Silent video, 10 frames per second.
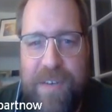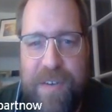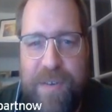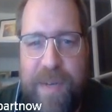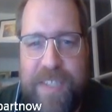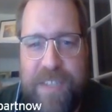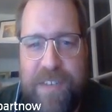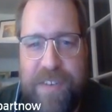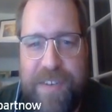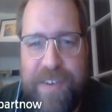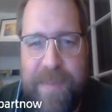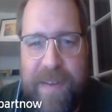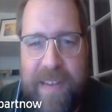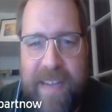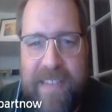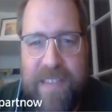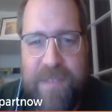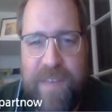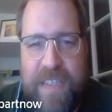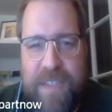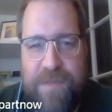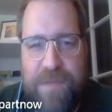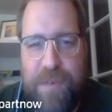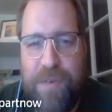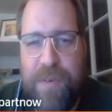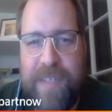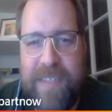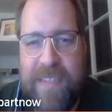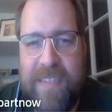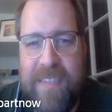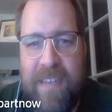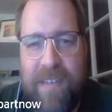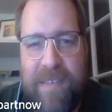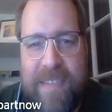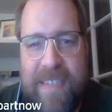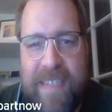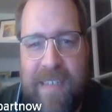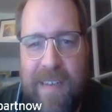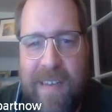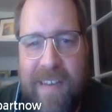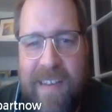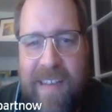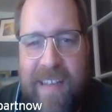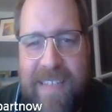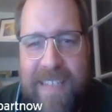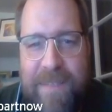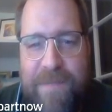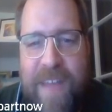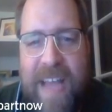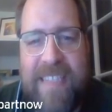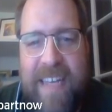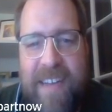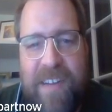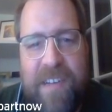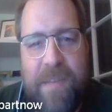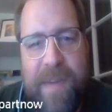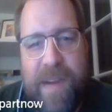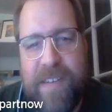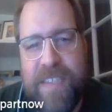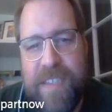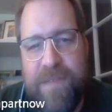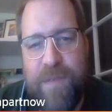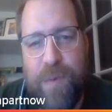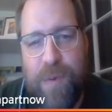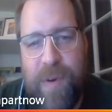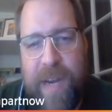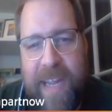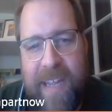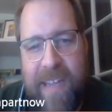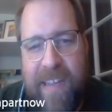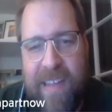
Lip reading: question earlier about like defensive role is, it is a facile comparison for a